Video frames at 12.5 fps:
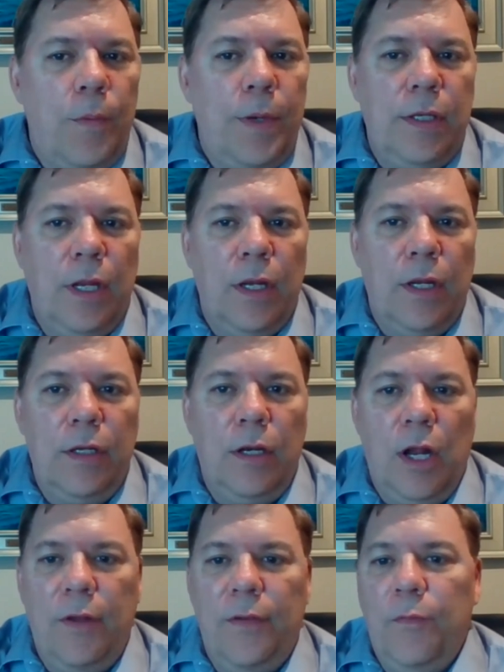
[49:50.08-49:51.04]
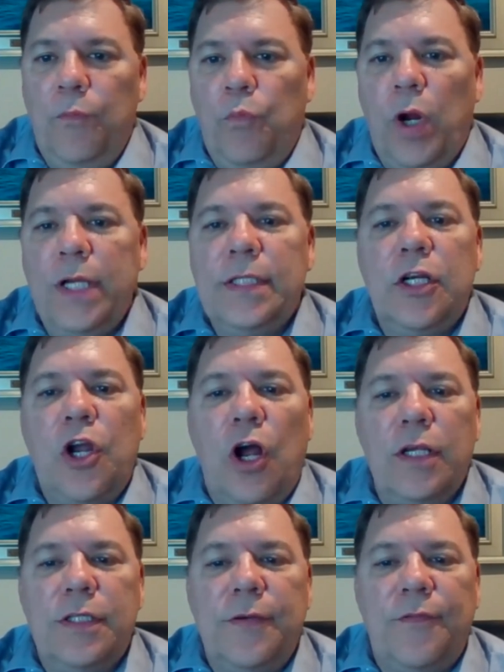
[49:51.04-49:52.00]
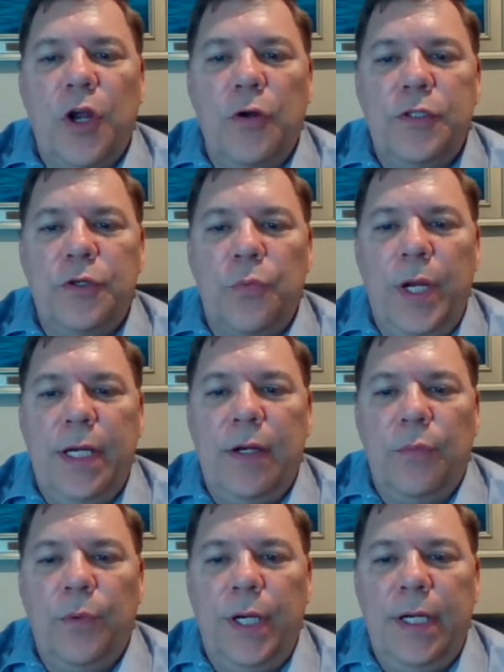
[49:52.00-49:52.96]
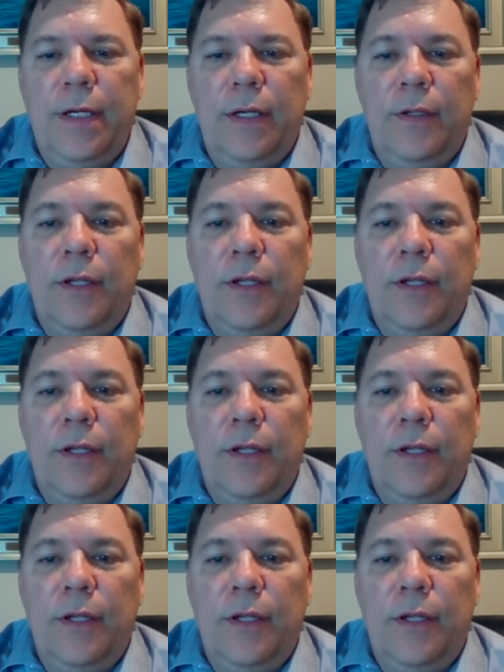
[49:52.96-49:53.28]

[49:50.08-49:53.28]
Uh, what is the cost of Costa Rica,